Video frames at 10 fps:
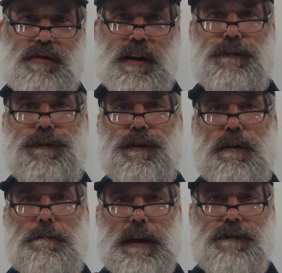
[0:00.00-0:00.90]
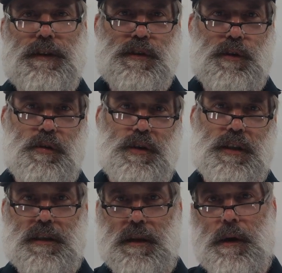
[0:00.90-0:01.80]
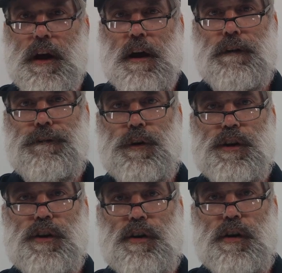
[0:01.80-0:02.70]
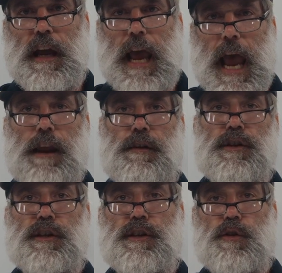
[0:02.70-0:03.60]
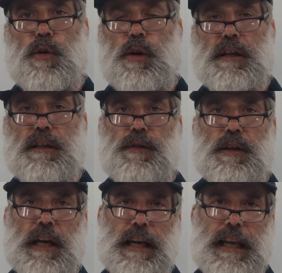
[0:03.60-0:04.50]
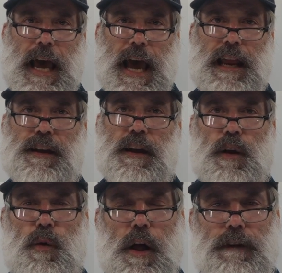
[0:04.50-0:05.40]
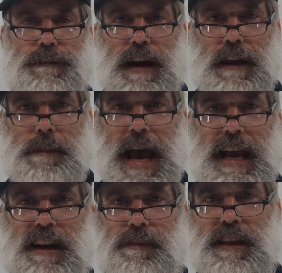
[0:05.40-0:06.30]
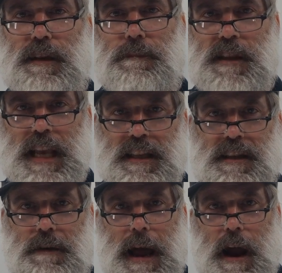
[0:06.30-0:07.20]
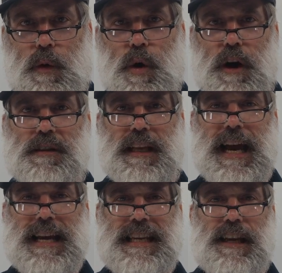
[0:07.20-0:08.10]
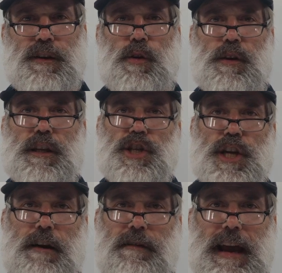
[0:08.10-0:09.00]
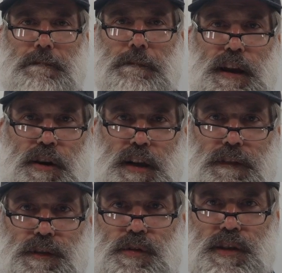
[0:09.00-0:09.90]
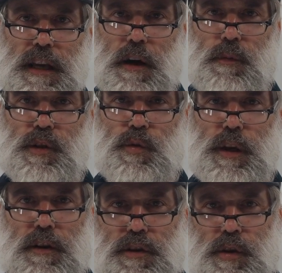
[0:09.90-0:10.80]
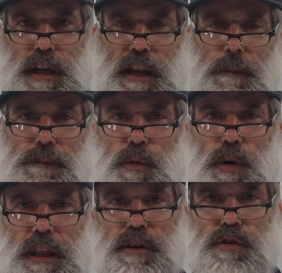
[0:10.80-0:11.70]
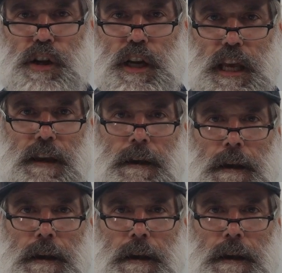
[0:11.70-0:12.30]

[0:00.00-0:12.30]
credit for your PV solar system, for your energy storage if you decide to add qualified backup like the Tesla Powerwalls that I did or the Generac PWRcell, which we also can help you with at Trinity.